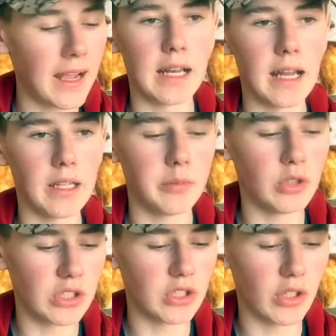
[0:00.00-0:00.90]
And I am
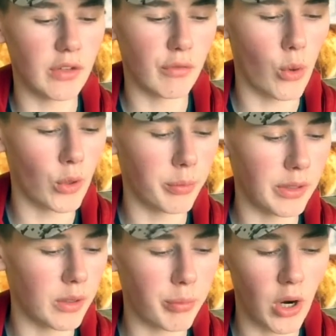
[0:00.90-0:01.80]
just looking forward to
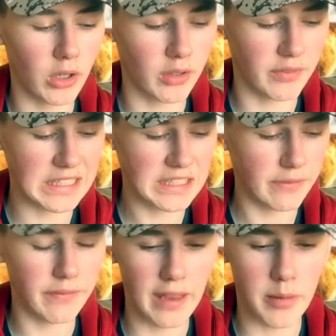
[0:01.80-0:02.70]
being a part of this
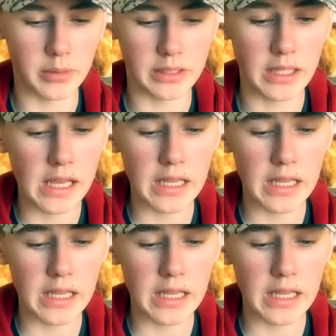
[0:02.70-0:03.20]
family